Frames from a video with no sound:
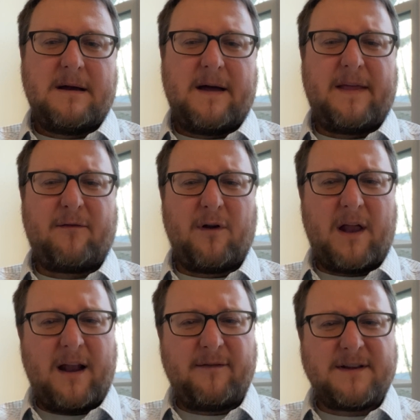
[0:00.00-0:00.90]
I think for a
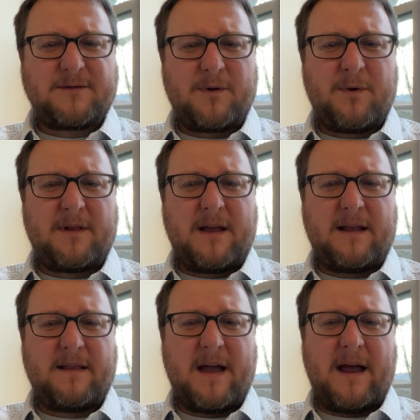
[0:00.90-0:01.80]
lot of us, we would
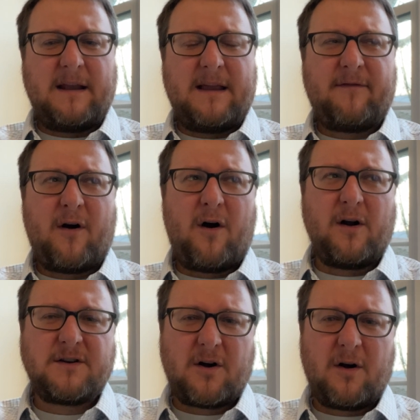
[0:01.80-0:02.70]
think that if our
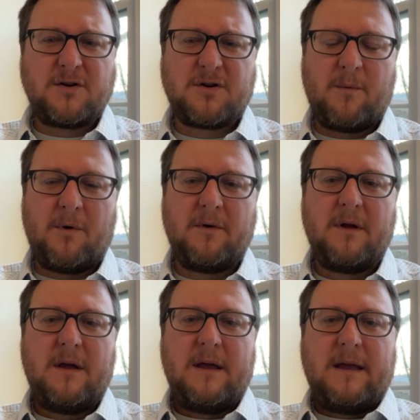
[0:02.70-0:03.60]
hearts are troubled,
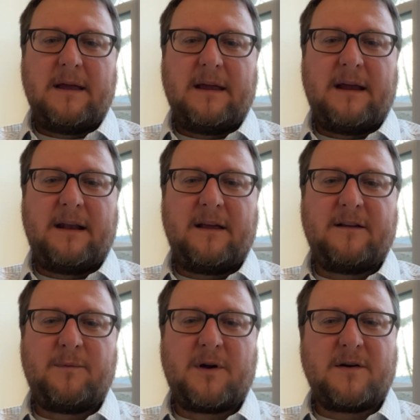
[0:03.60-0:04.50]
it
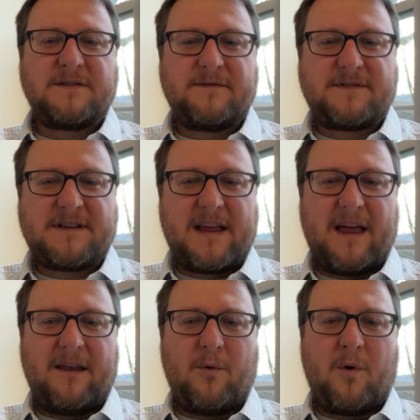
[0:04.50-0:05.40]
is because of
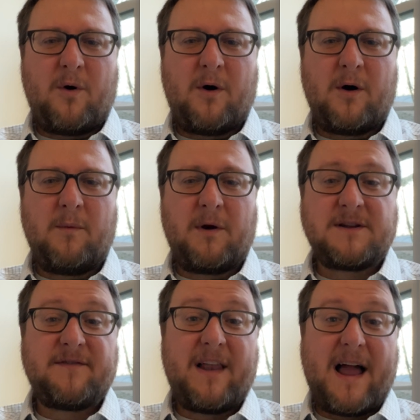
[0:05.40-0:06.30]
sin or
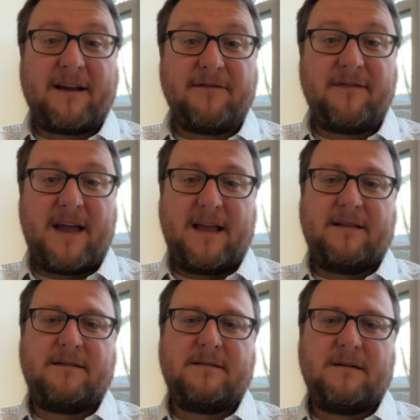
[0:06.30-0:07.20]
because of a lack of
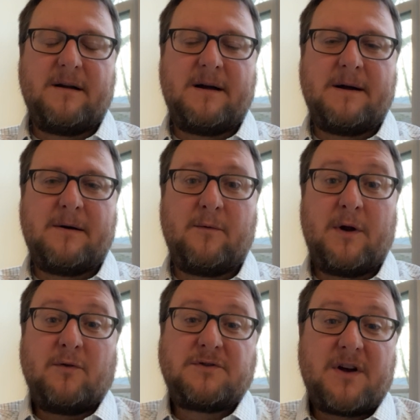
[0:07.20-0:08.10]
faith, or we
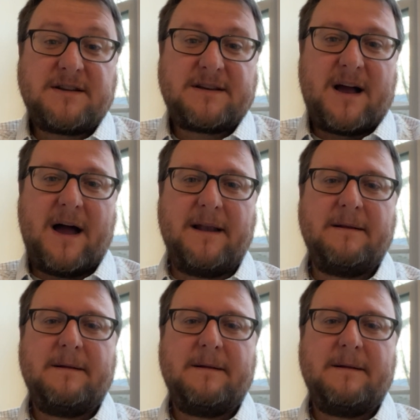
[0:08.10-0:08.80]
don't trust God.